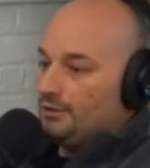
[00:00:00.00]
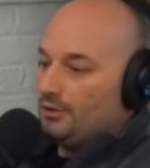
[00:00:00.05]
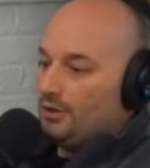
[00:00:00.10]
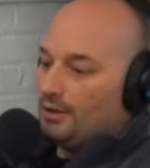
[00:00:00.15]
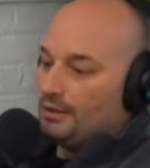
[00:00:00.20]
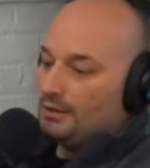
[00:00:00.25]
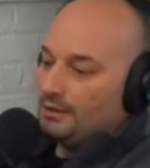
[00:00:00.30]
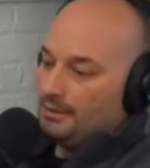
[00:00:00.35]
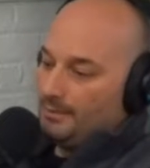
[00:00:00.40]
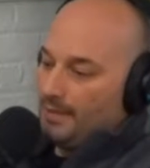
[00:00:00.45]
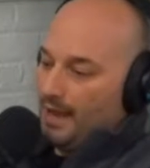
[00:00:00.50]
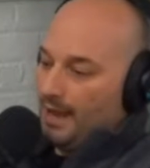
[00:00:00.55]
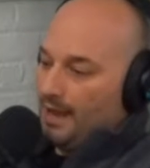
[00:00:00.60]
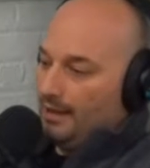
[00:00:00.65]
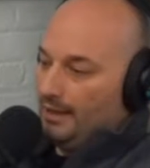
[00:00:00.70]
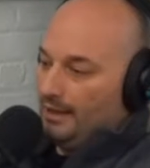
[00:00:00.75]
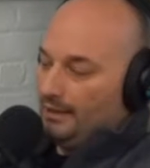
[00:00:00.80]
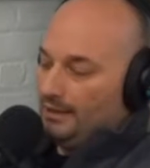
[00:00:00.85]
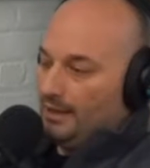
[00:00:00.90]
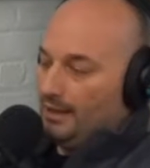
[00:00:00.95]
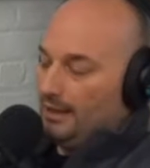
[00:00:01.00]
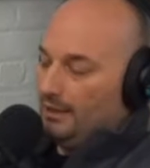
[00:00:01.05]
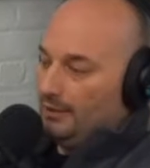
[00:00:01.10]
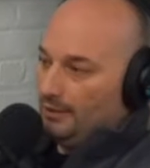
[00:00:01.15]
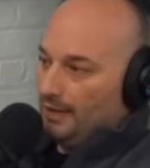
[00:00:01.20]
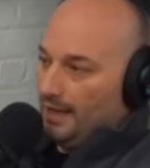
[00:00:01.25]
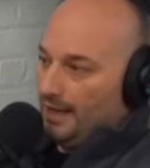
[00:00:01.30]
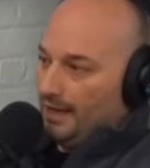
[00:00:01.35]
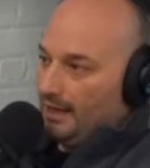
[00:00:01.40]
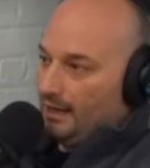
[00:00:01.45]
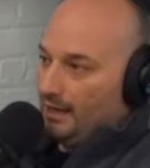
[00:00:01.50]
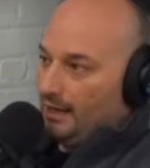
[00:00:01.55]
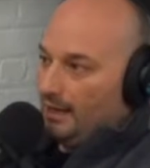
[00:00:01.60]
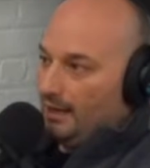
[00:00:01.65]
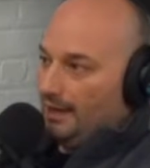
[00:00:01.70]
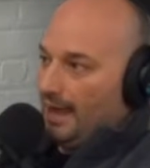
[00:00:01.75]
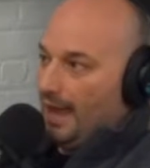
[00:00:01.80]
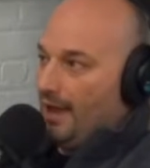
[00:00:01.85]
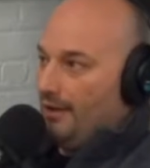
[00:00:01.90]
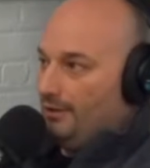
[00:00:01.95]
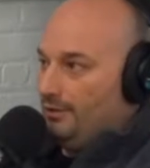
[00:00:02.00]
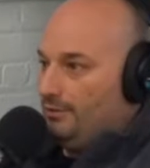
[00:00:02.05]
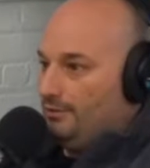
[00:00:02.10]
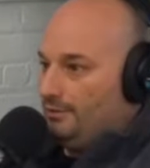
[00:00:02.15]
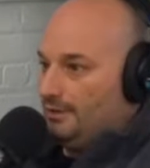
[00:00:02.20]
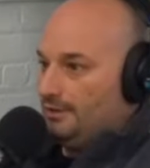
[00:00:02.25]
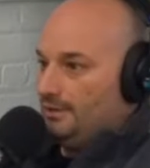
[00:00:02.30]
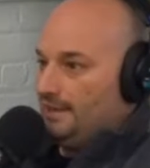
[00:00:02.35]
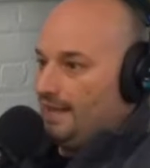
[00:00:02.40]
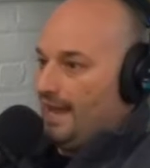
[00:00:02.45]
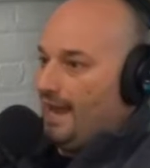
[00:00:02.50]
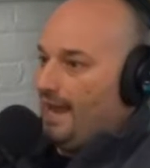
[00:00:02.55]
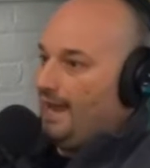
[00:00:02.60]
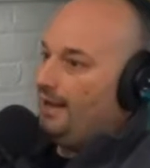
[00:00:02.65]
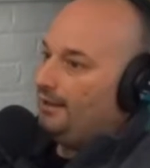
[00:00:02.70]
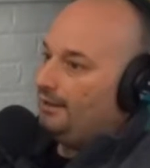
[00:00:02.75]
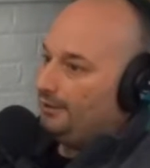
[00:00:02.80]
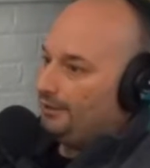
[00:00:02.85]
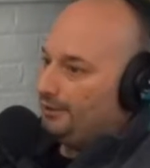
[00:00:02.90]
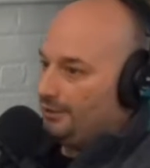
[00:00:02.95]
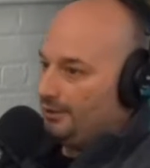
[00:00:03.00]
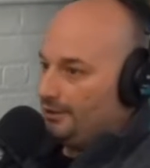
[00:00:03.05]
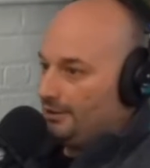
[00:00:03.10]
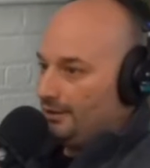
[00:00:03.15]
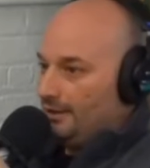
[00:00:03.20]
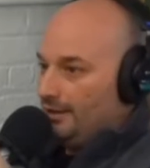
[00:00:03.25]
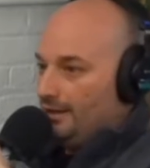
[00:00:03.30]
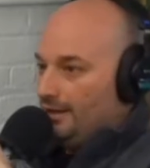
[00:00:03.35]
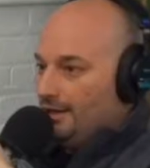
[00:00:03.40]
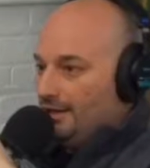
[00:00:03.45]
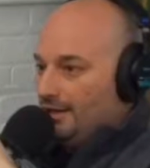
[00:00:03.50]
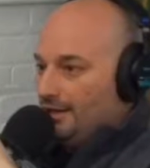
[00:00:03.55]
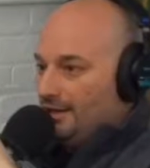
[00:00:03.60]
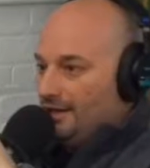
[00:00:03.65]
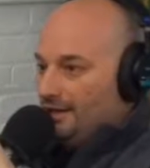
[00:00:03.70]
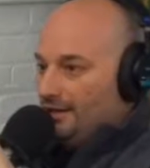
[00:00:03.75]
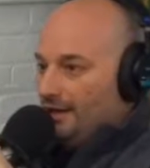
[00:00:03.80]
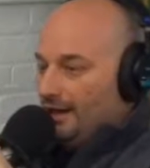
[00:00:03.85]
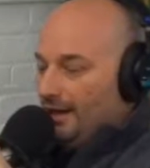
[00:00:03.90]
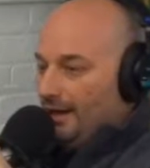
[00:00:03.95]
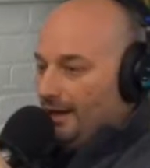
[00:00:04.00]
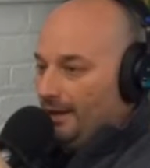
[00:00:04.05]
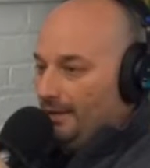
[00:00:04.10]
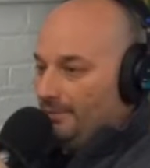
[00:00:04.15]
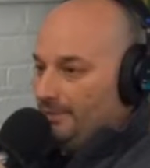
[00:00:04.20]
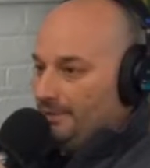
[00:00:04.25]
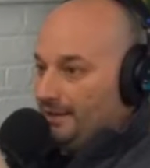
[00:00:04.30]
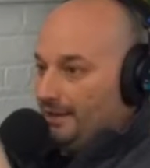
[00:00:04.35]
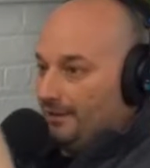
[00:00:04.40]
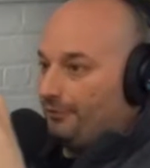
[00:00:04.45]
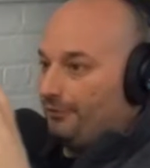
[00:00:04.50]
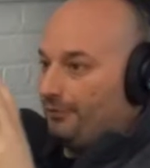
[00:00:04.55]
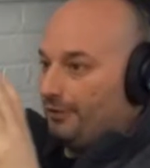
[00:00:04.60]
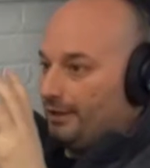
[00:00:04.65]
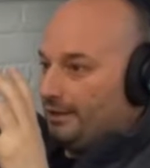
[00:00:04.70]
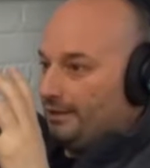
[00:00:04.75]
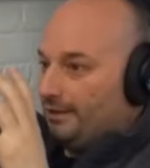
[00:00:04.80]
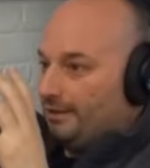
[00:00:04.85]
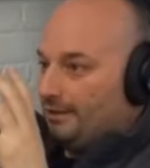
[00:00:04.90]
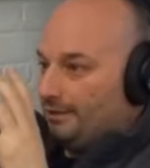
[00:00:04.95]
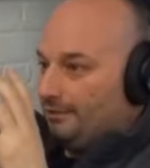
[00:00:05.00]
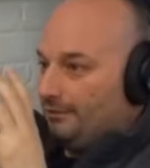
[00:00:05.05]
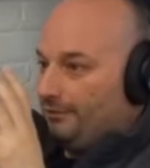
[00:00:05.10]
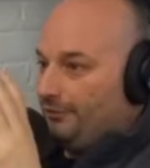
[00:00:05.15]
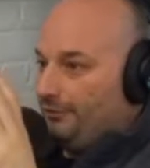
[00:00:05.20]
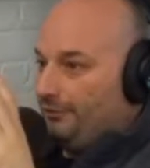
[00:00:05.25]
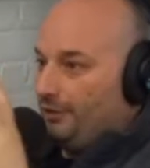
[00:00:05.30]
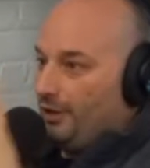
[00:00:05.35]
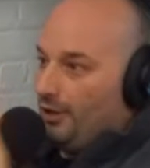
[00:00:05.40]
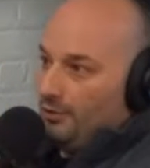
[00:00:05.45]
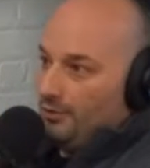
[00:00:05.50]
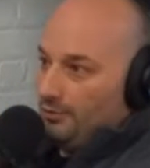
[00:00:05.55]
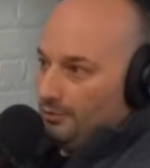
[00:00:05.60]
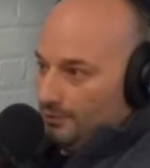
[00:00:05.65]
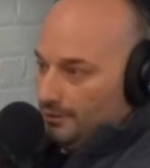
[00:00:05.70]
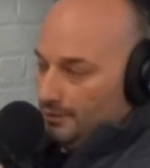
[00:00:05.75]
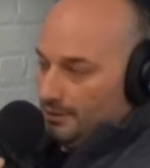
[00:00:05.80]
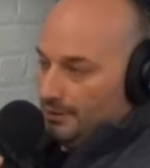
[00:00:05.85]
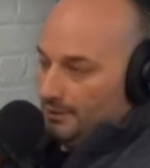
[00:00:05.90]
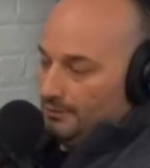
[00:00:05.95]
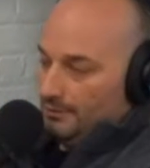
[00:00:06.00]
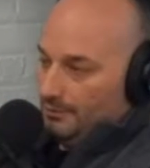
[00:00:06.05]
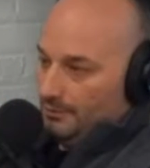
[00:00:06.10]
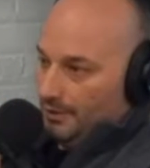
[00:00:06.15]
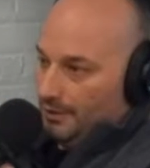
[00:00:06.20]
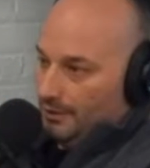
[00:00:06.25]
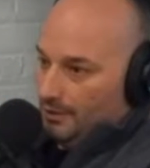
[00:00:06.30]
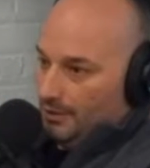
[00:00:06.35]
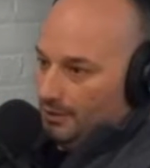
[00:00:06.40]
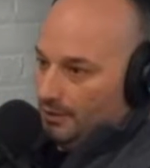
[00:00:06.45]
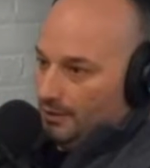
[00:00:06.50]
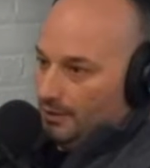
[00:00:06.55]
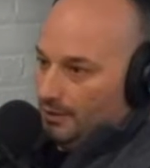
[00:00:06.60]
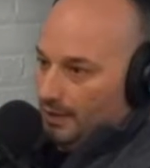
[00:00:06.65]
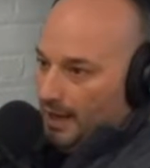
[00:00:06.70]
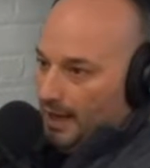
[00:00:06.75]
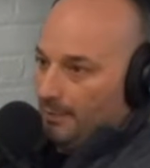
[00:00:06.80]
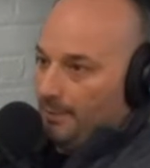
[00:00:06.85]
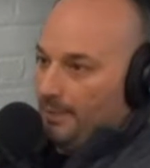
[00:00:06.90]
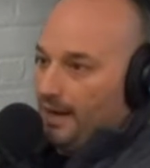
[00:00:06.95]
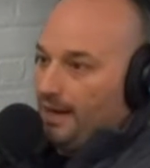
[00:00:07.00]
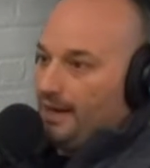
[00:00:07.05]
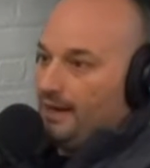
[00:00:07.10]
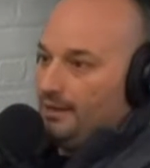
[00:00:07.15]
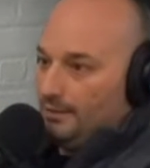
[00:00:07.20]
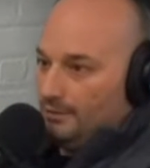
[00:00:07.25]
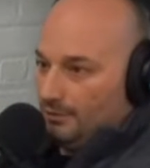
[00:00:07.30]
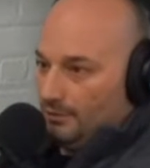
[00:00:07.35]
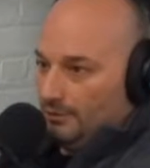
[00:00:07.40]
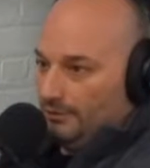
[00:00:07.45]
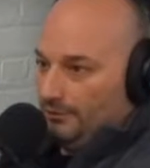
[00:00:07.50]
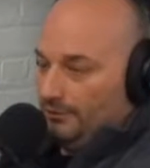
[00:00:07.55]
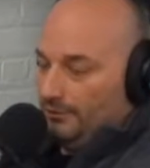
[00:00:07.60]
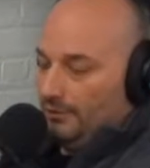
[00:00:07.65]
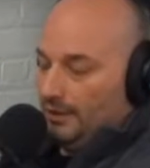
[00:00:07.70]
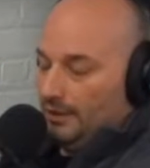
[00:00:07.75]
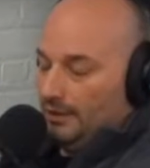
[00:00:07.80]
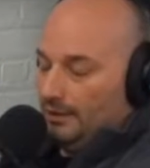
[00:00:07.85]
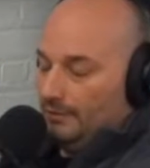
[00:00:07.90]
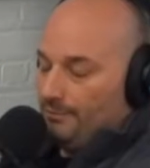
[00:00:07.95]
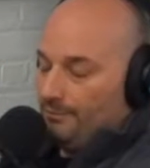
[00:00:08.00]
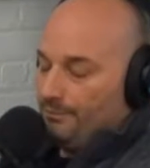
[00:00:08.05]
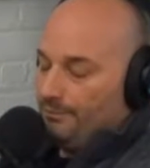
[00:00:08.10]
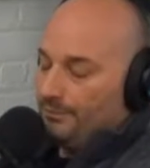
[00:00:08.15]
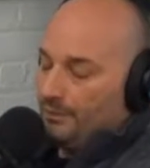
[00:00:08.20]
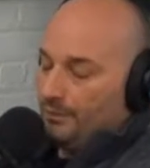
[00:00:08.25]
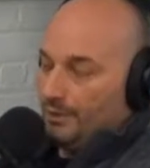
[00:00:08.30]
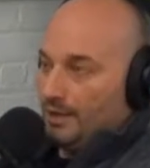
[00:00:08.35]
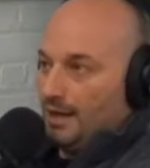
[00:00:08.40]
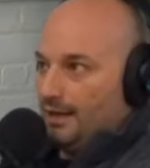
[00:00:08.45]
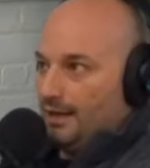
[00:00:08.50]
Talks about it it'll like allow you to tailor um, different flows, which are campaigns or um,